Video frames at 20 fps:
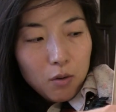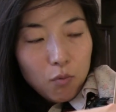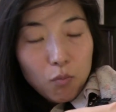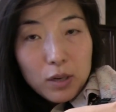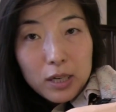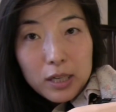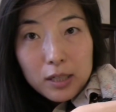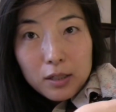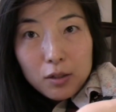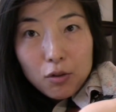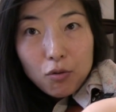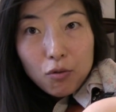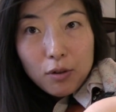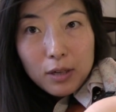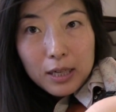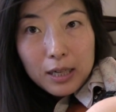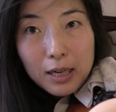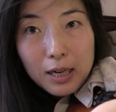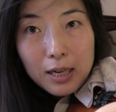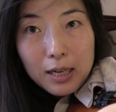we do
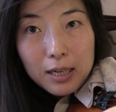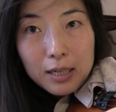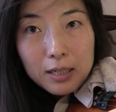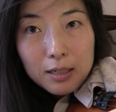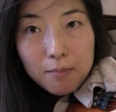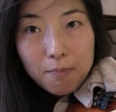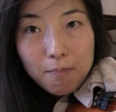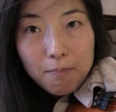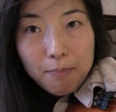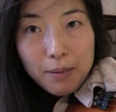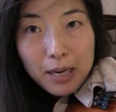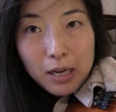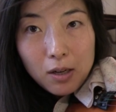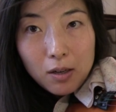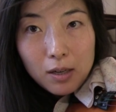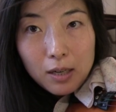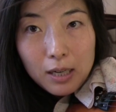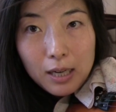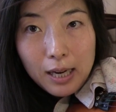it a little bigger